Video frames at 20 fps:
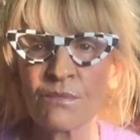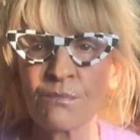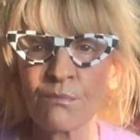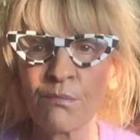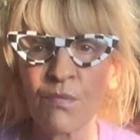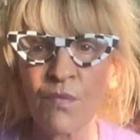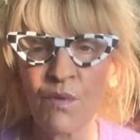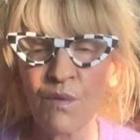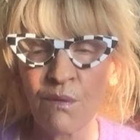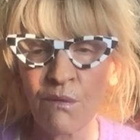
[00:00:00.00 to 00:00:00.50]

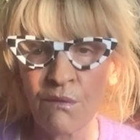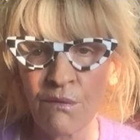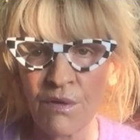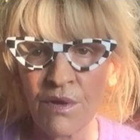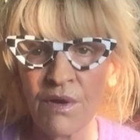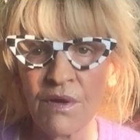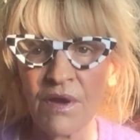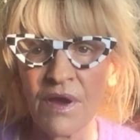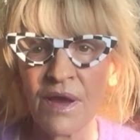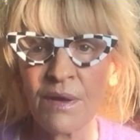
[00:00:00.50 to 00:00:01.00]

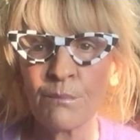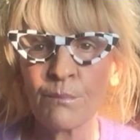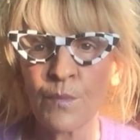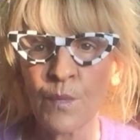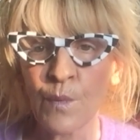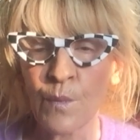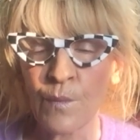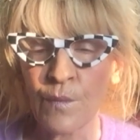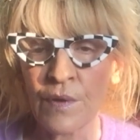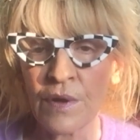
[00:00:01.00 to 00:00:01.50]
more and
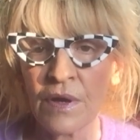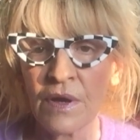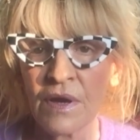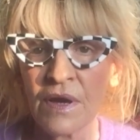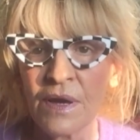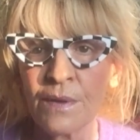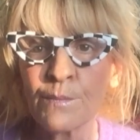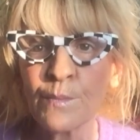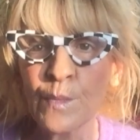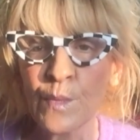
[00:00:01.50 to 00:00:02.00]
more
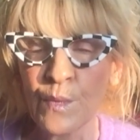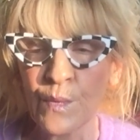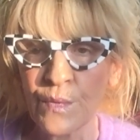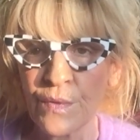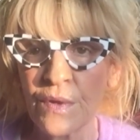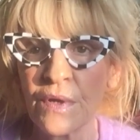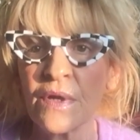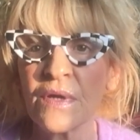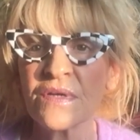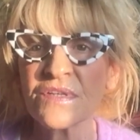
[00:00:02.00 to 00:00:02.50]
and
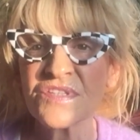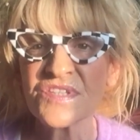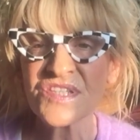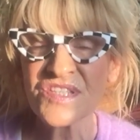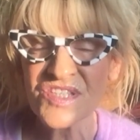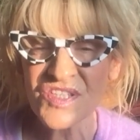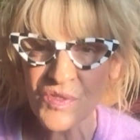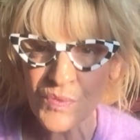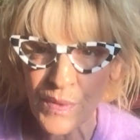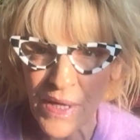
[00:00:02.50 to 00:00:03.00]
more
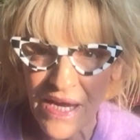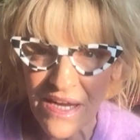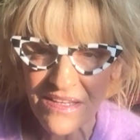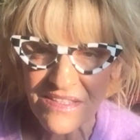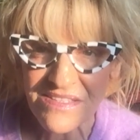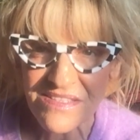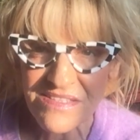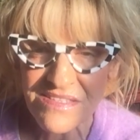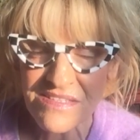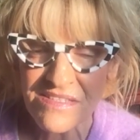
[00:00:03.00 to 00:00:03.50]

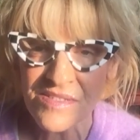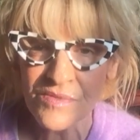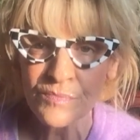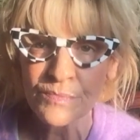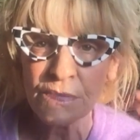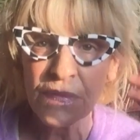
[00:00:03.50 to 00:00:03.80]
stress,